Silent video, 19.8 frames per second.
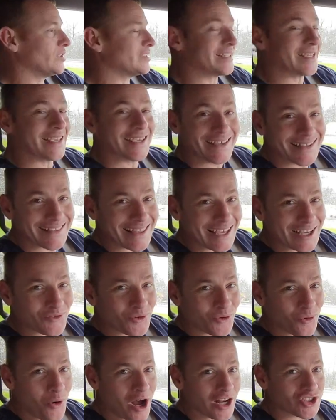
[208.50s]
Once again, thanks
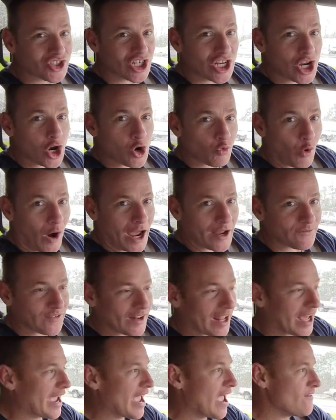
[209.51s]
for watching. Ride
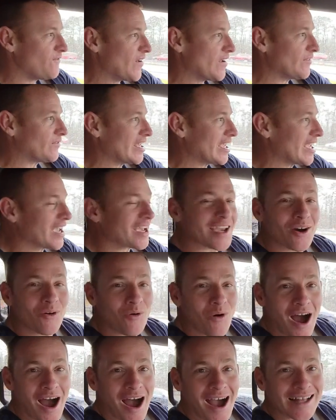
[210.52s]
Fly, 50
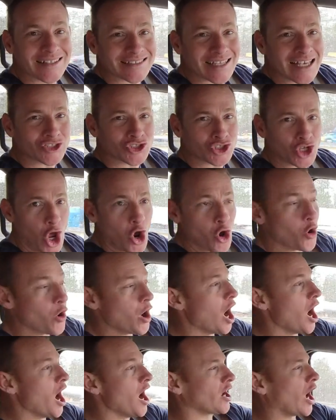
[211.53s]
gigawatts. Let's do
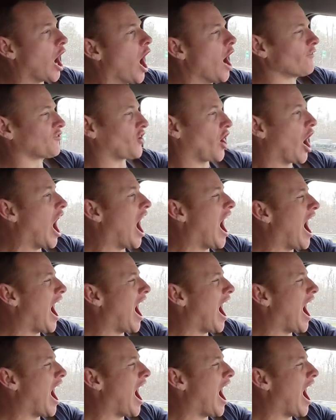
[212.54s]
it, golf cart!